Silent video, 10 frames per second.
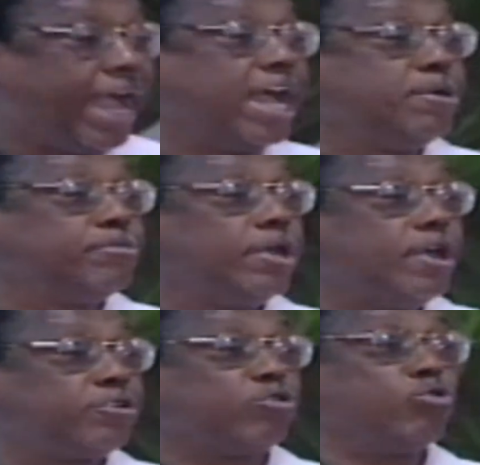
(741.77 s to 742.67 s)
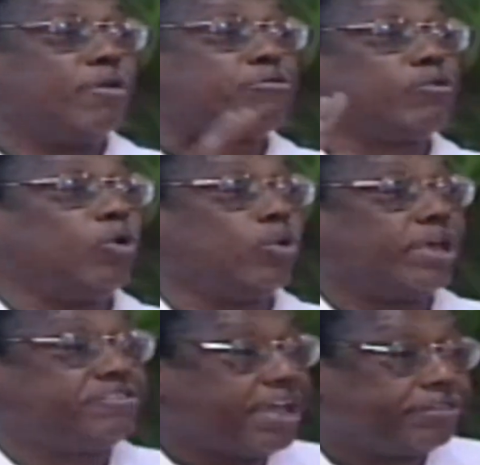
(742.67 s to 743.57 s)
time to run through a whole
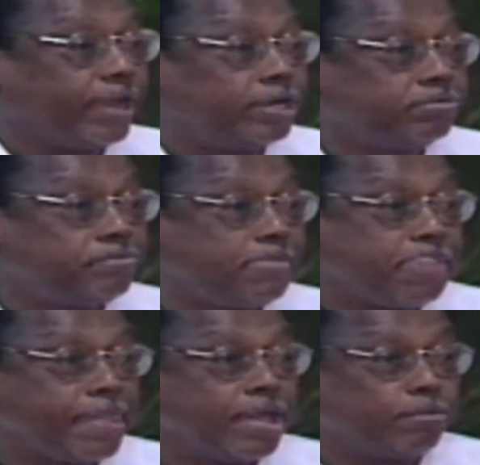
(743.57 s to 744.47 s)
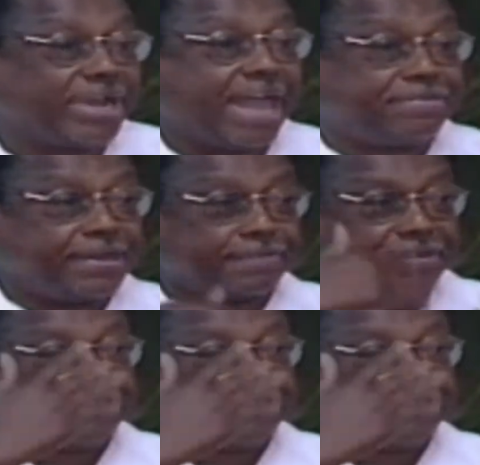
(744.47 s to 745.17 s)
agenda, but I think